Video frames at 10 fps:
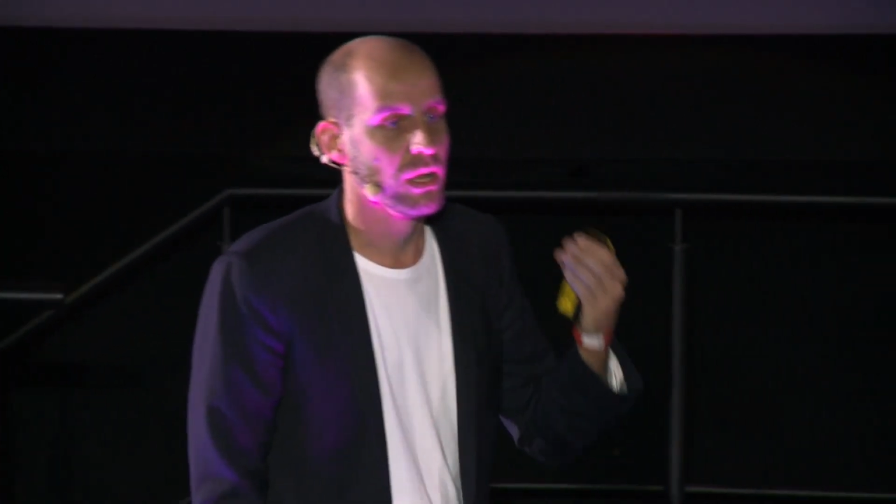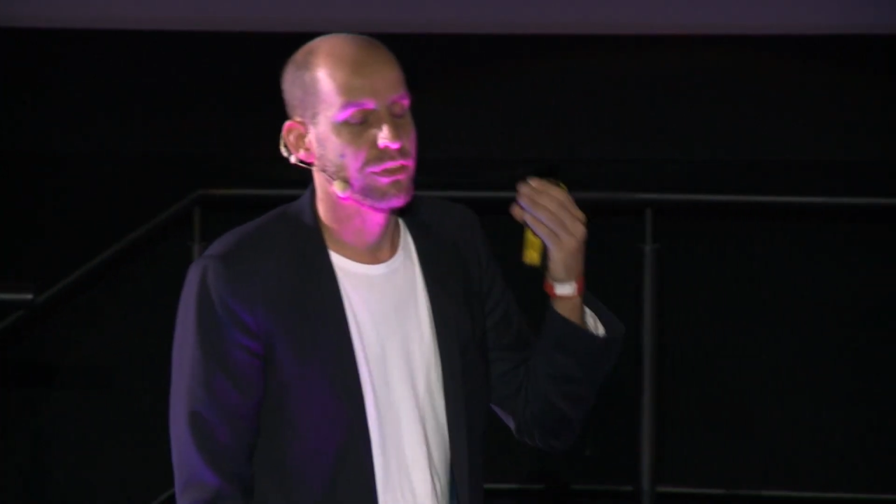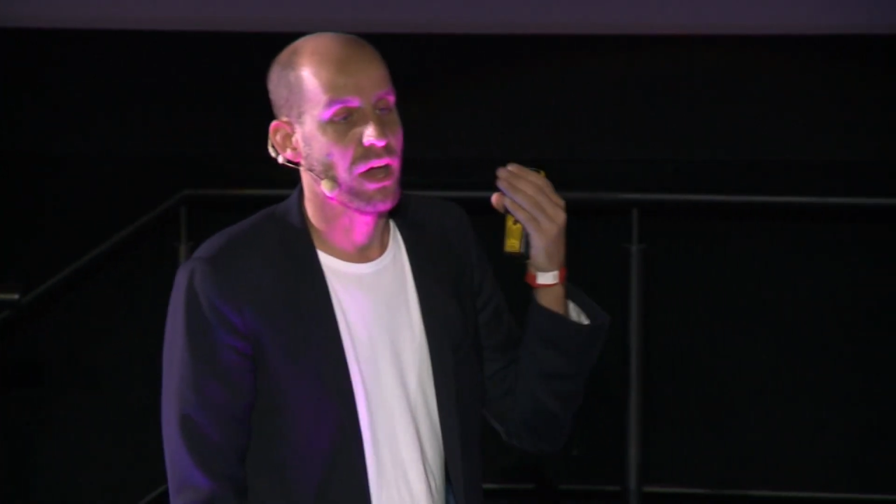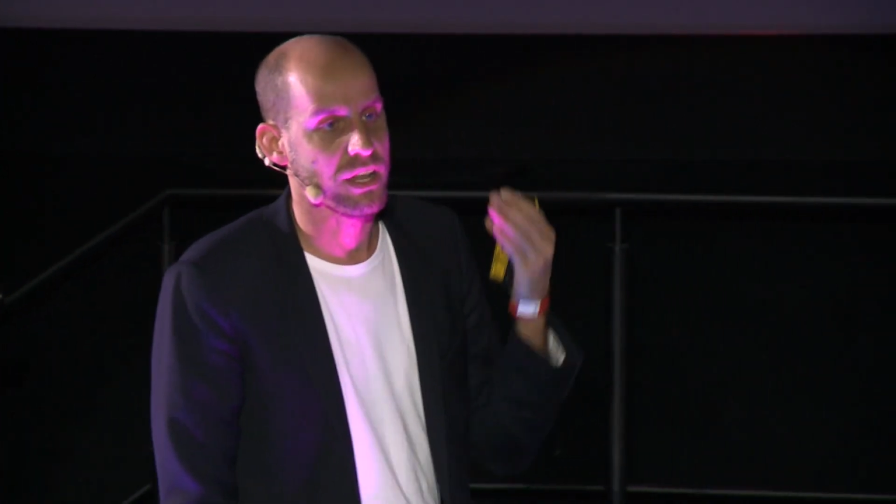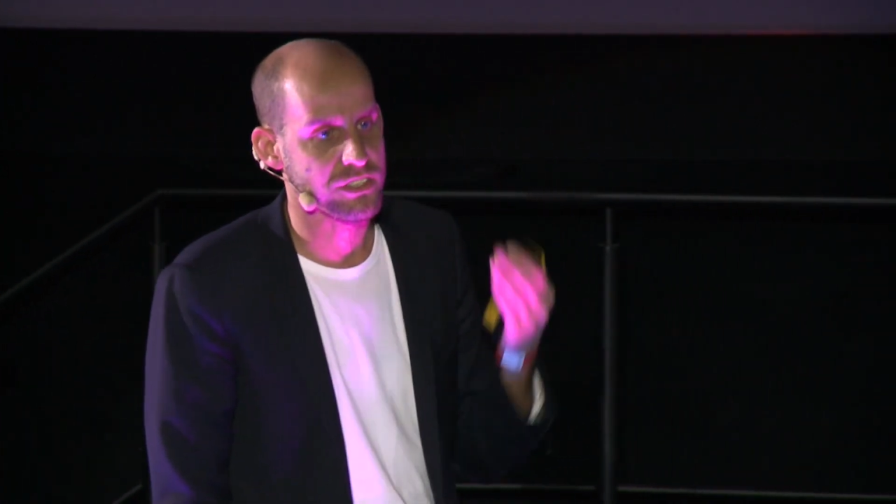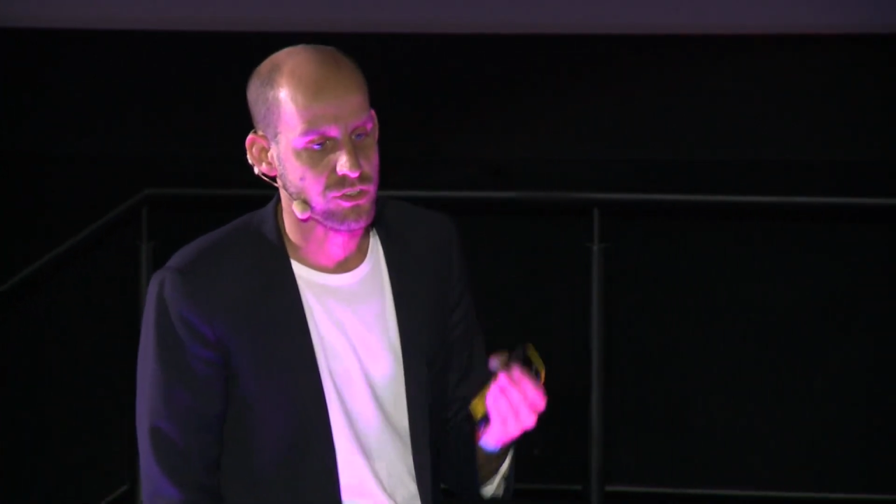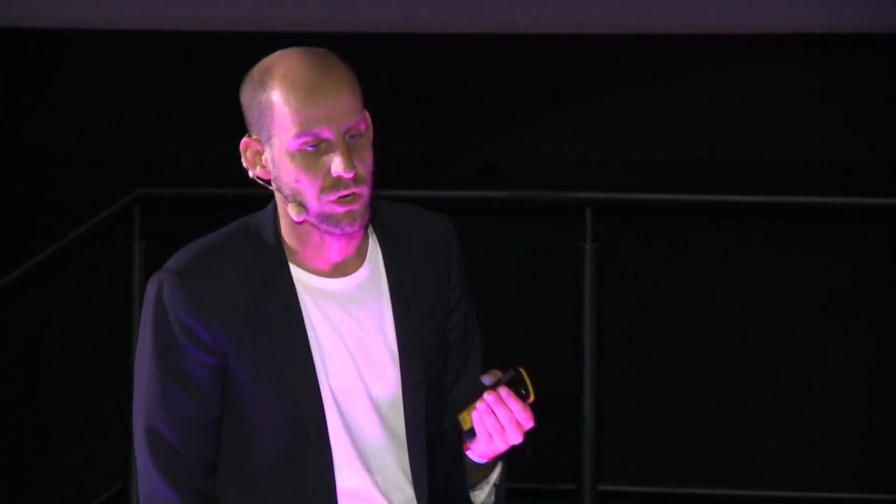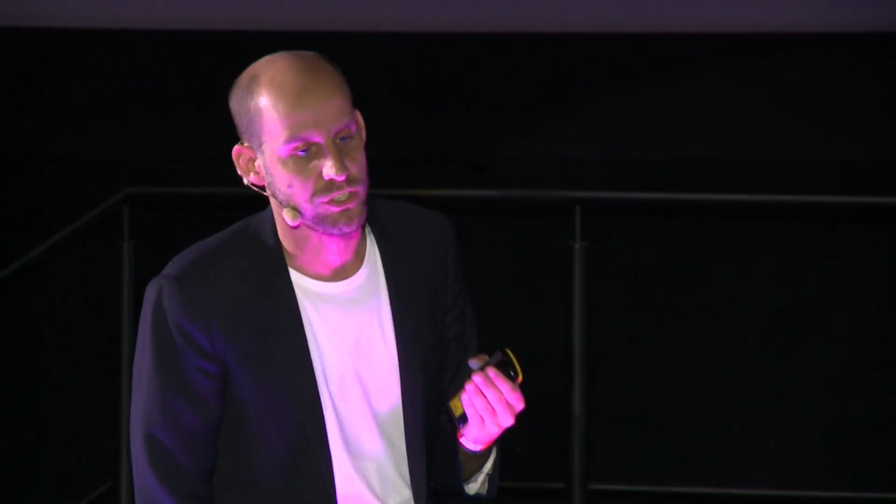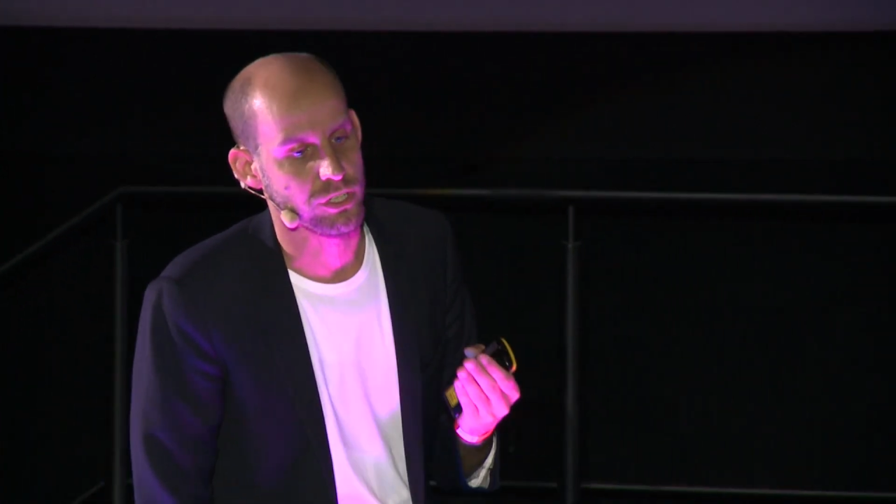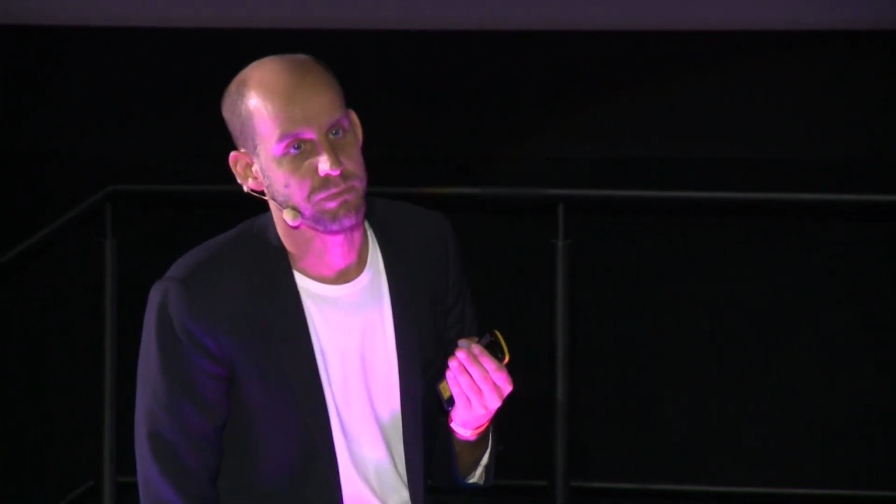the
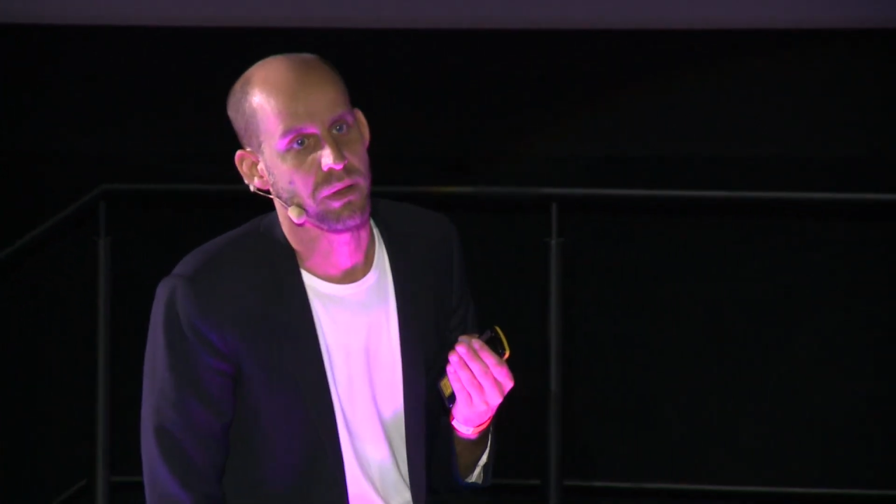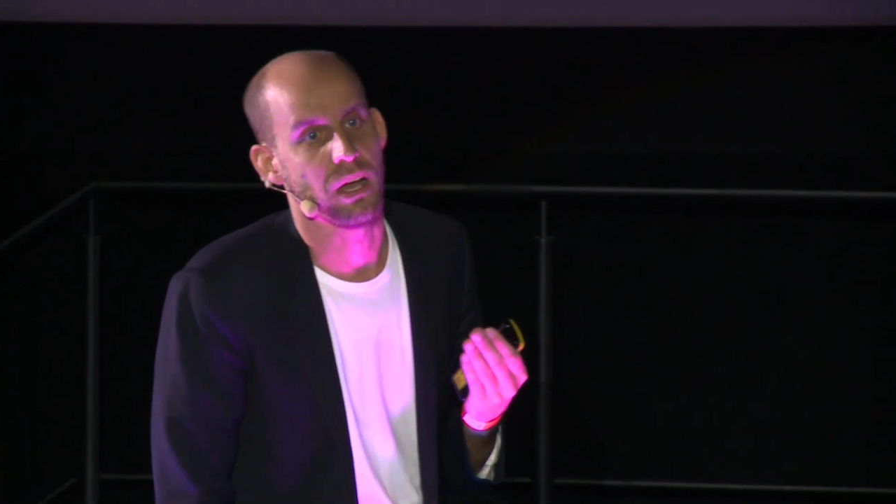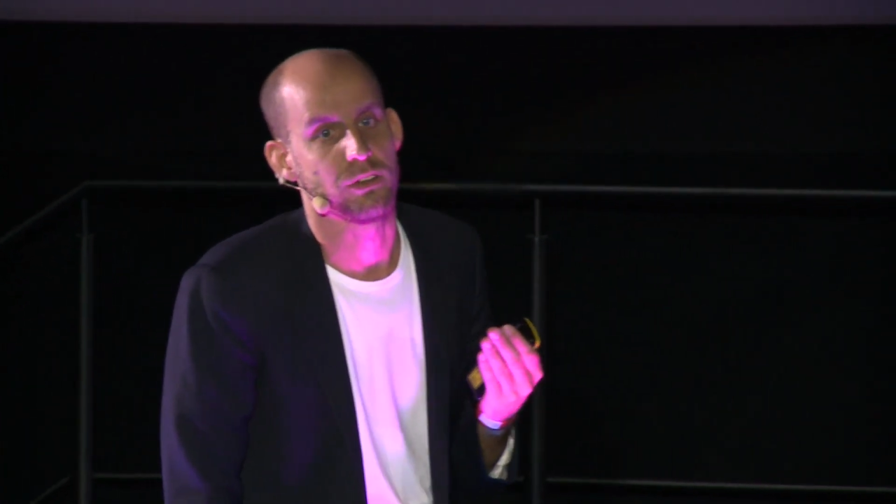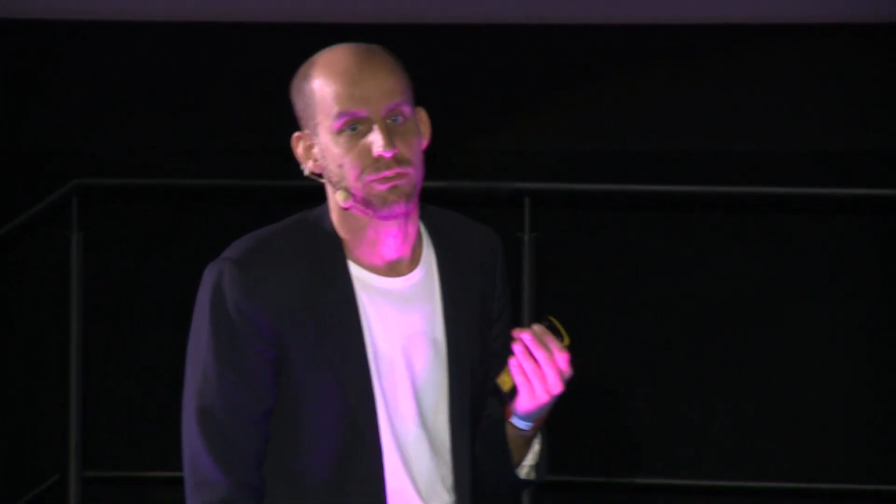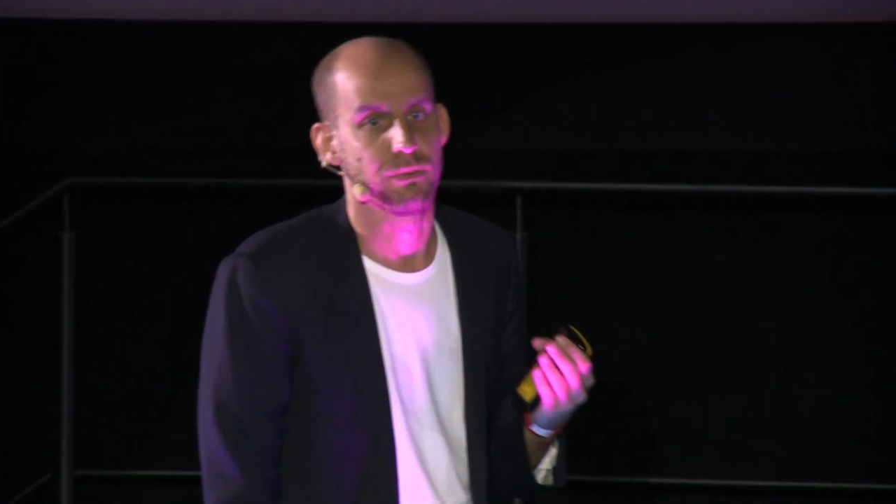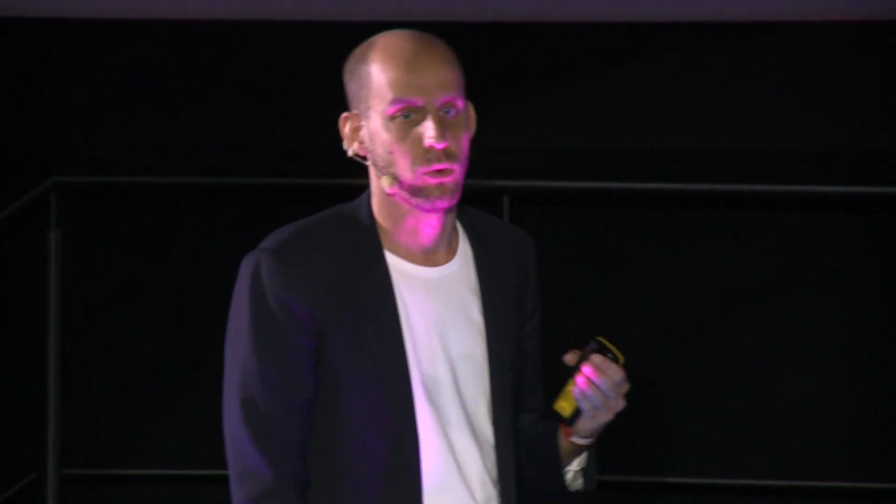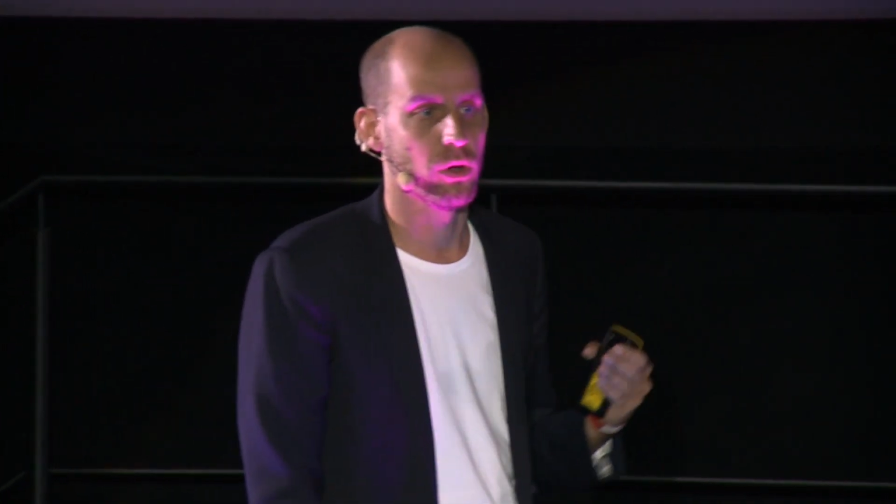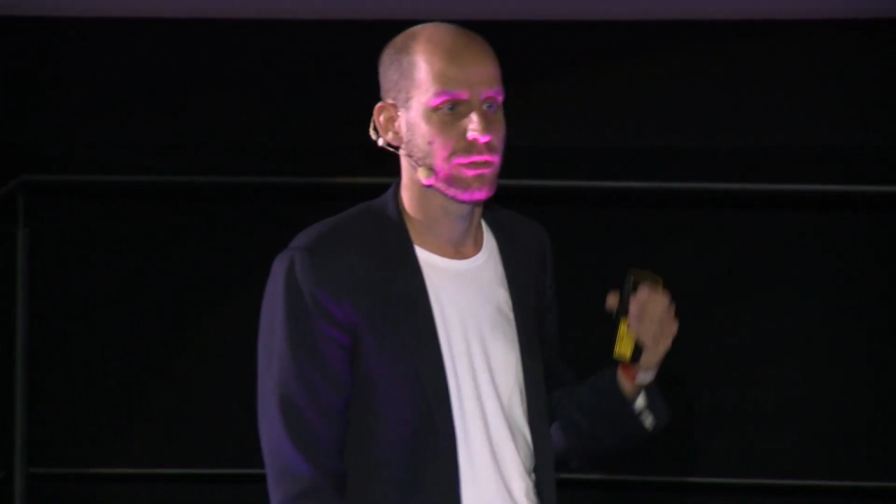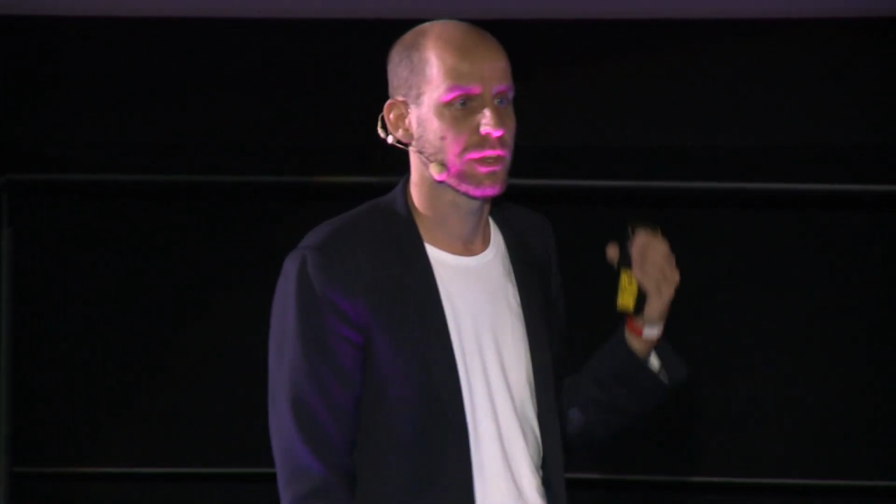unstructured part of the world,